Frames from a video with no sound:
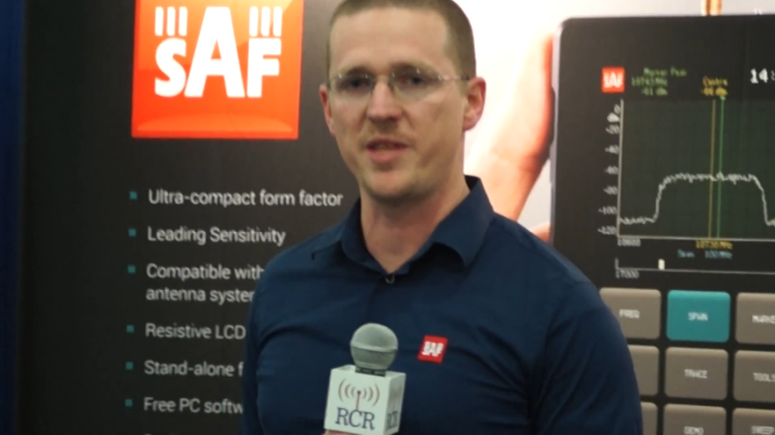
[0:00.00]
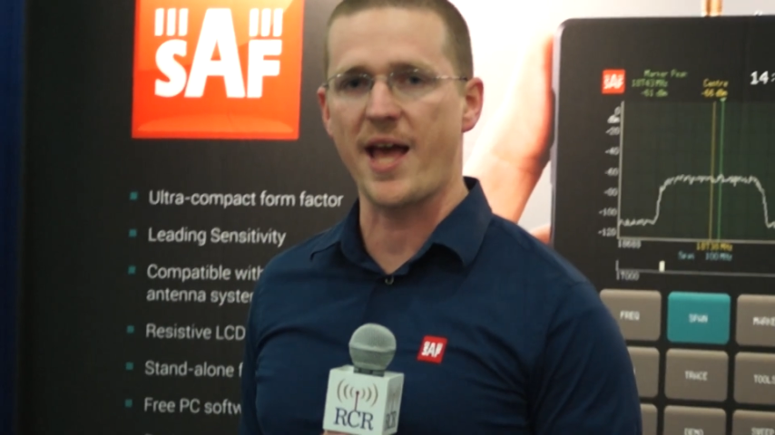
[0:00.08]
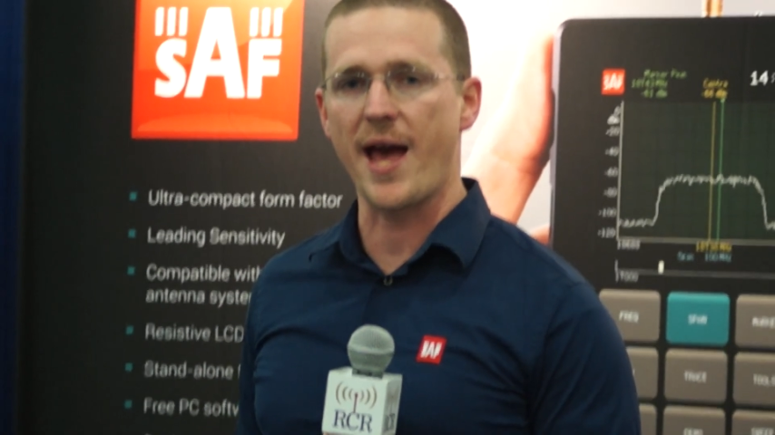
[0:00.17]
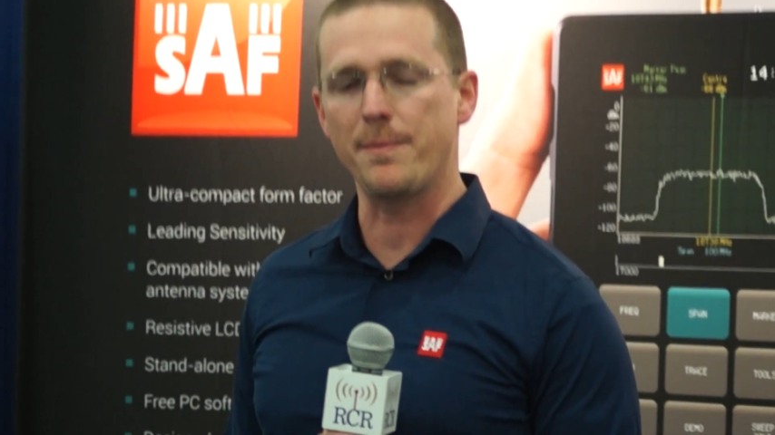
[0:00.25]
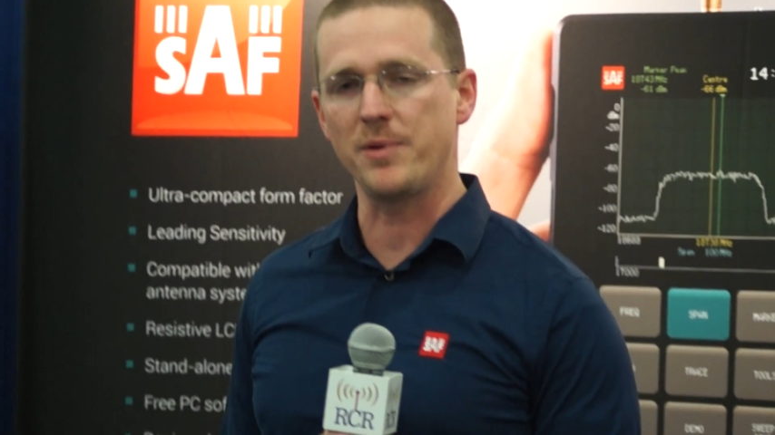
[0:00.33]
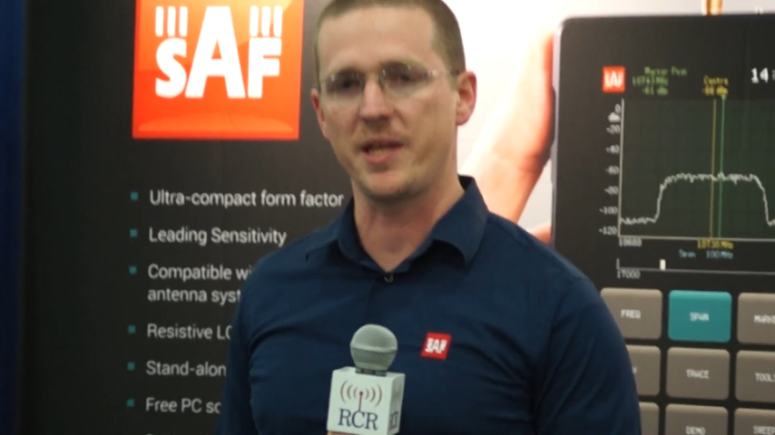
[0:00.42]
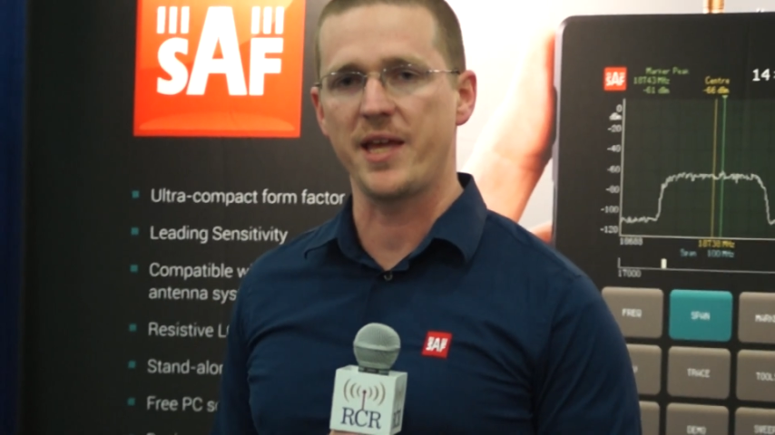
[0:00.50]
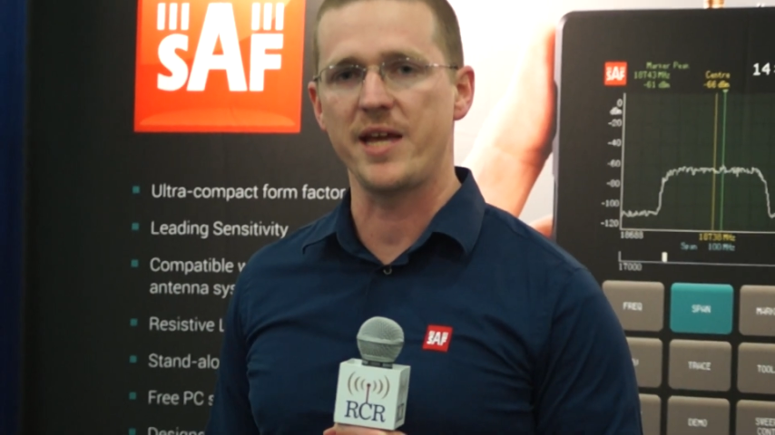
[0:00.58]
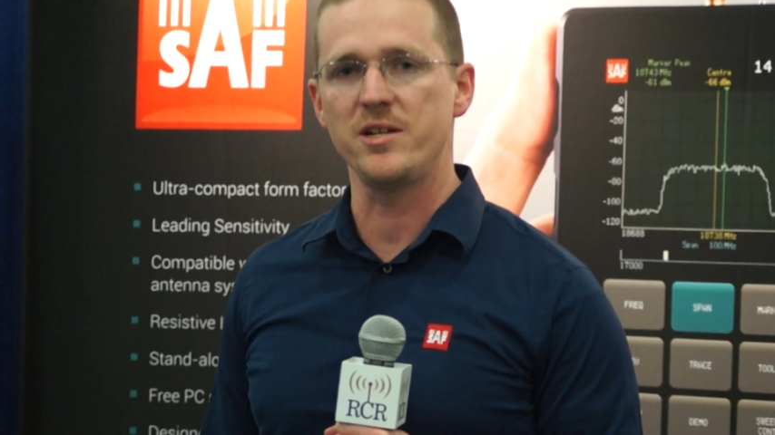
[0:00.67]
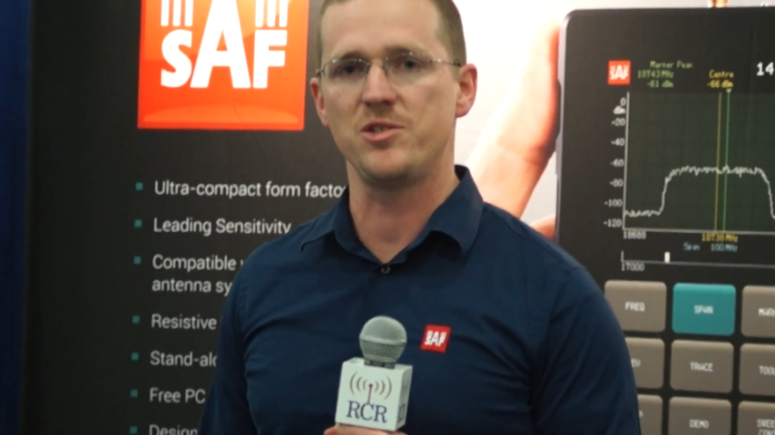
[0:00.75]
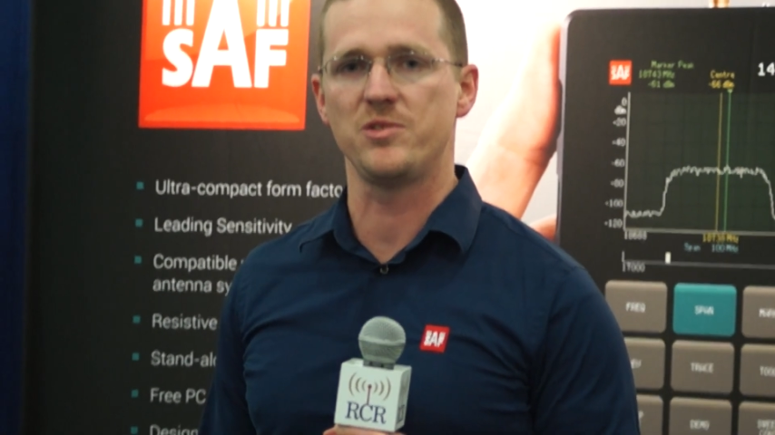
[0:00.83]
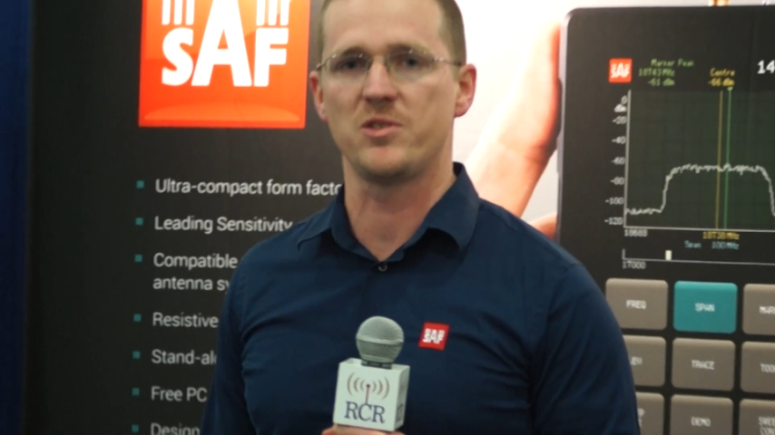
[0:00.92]
the
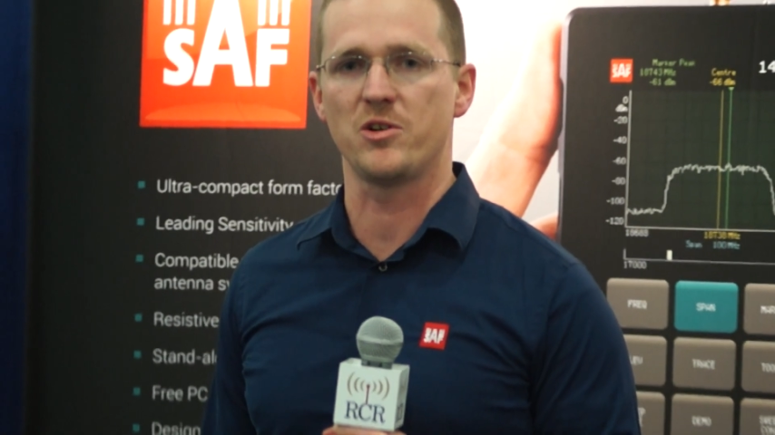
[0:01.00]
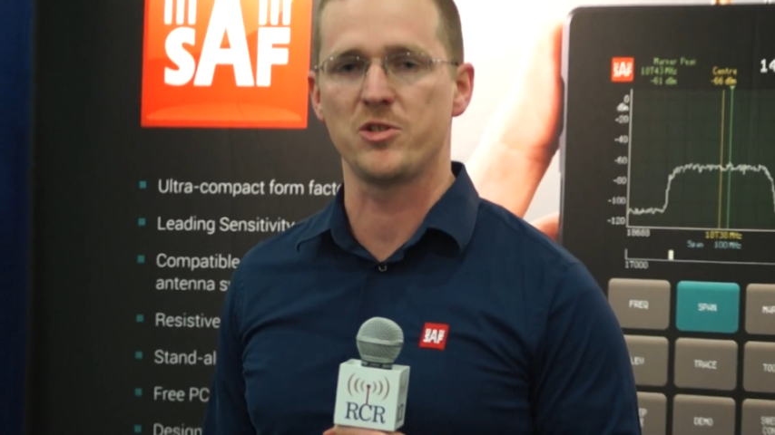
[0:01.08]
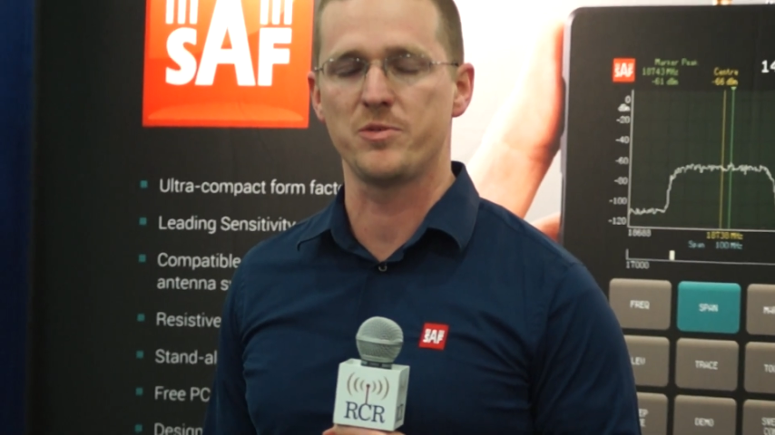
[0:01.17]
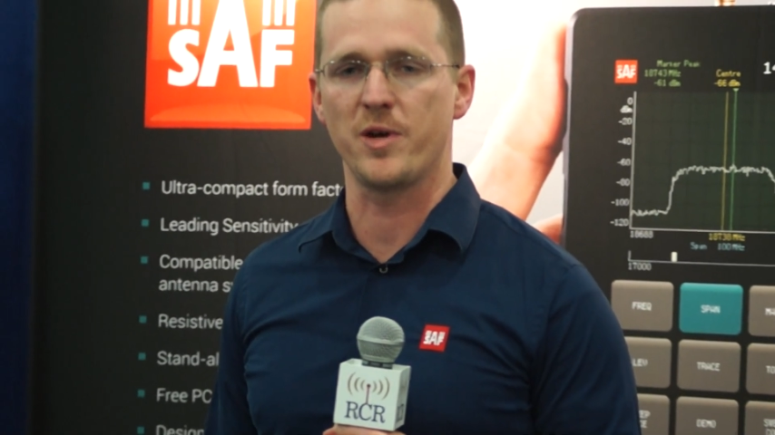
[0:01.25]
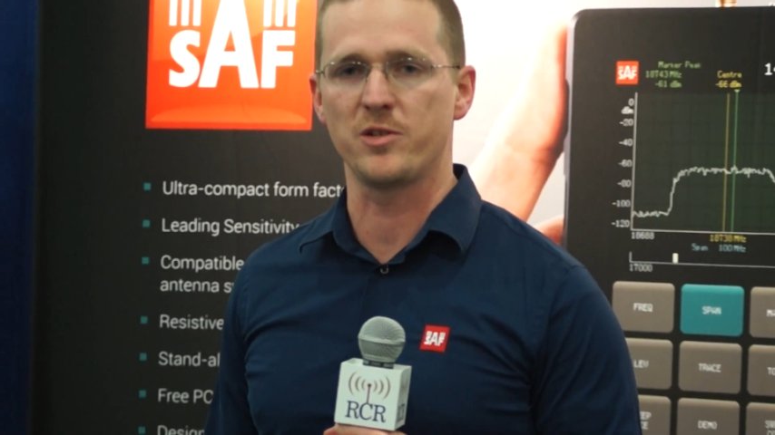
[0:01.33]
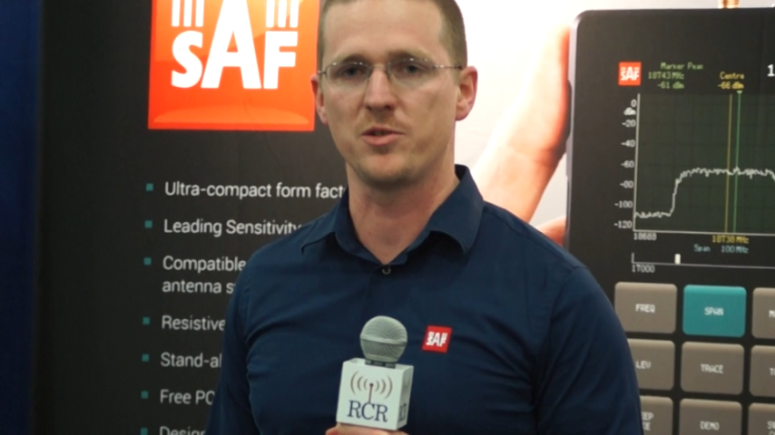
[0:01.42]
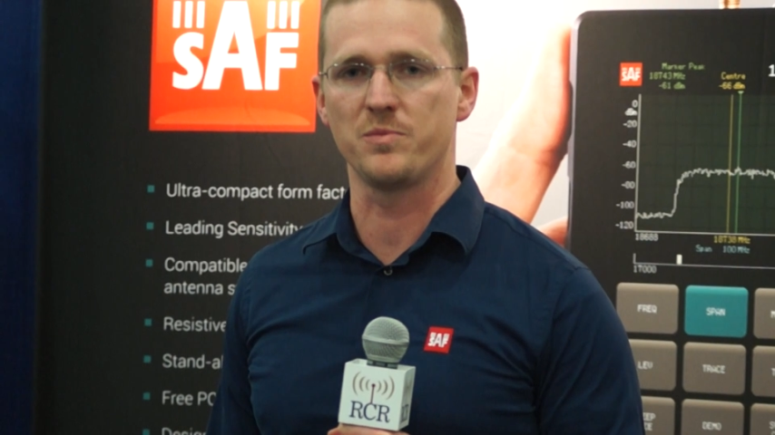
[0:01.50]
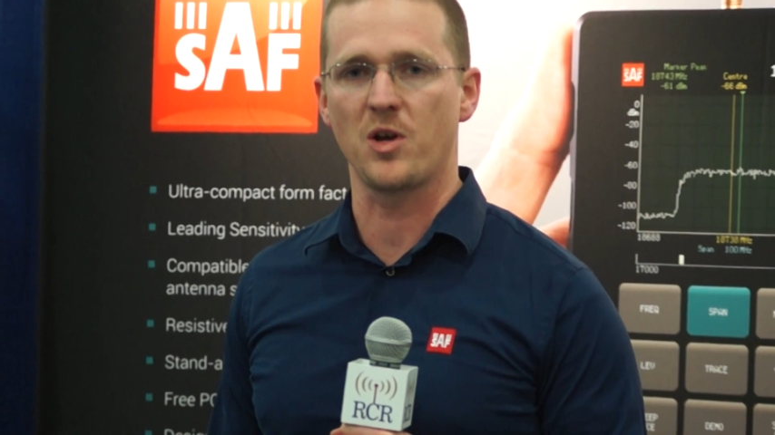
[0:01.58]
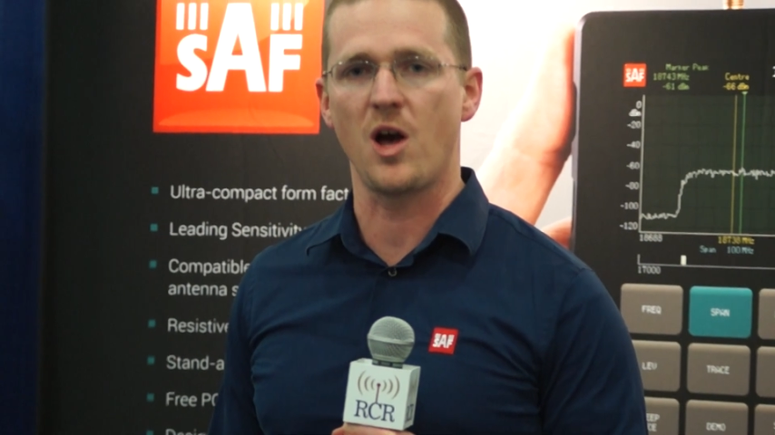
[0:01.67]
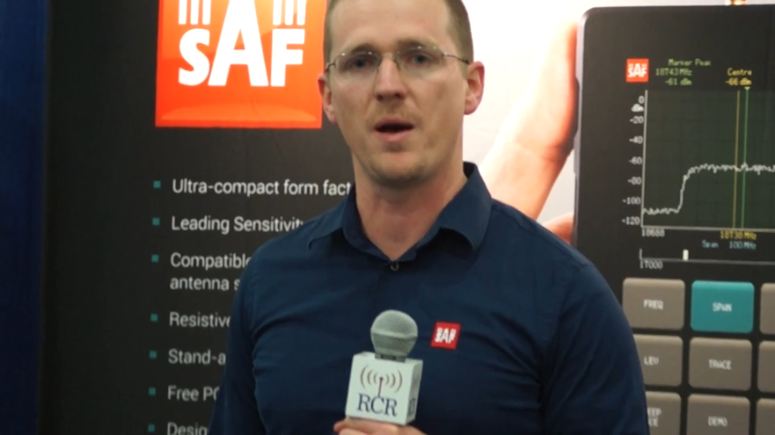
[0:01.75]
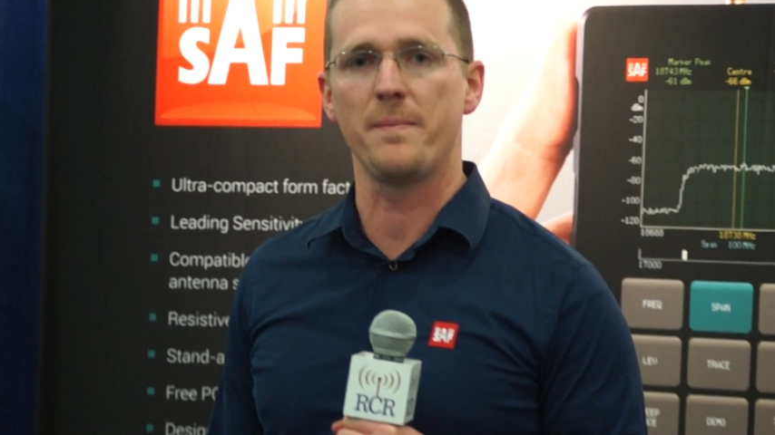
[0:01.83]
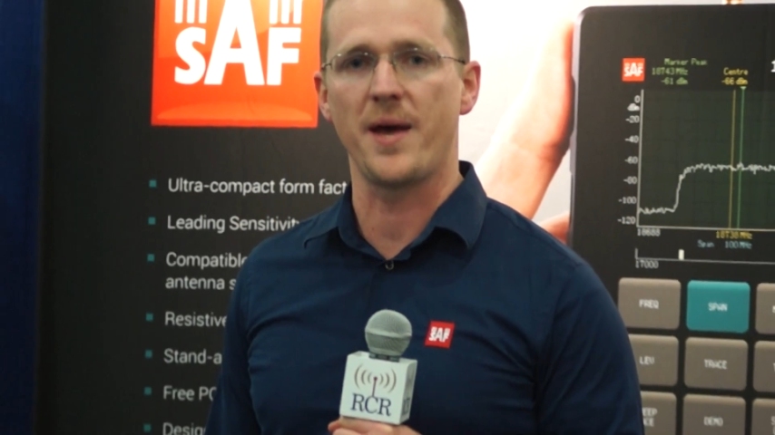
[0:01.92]
applications our Spectrum
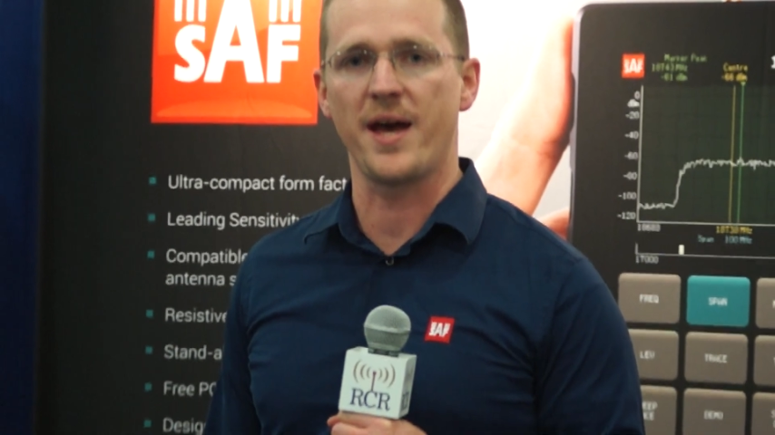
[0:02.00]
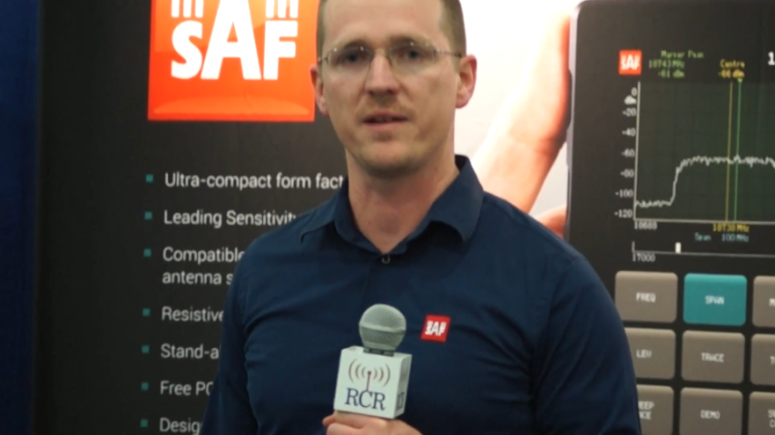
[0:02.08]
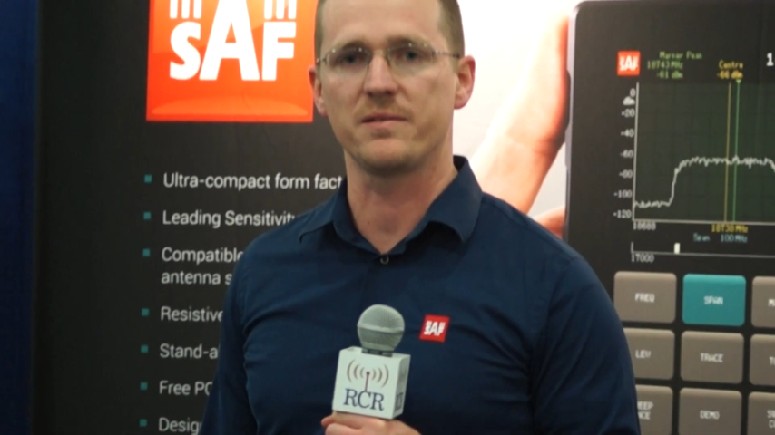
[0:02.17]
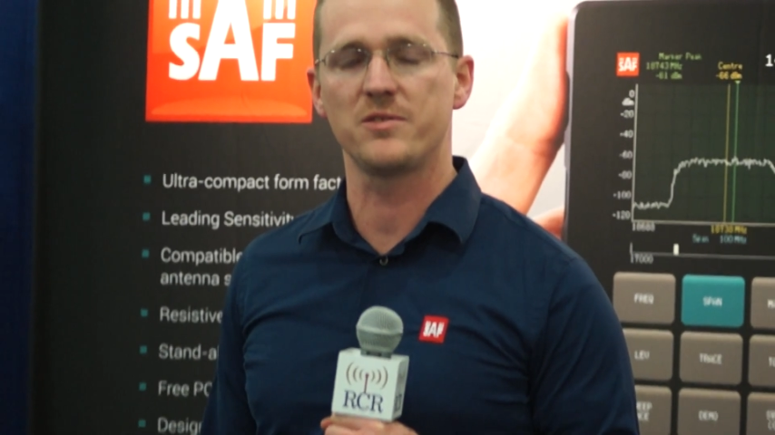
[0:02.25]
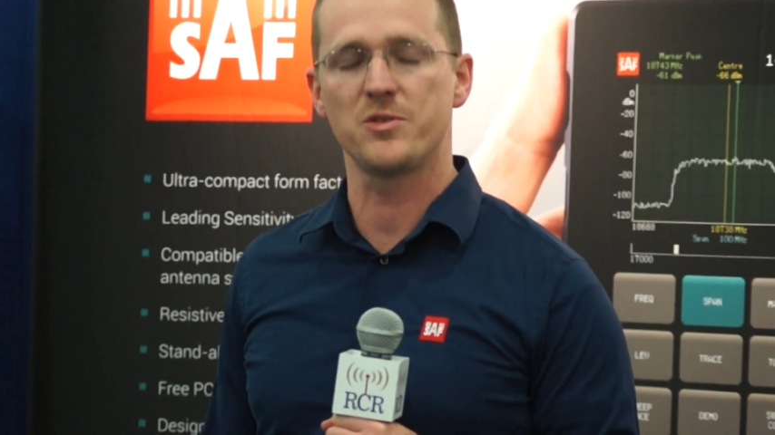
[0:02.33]
Compact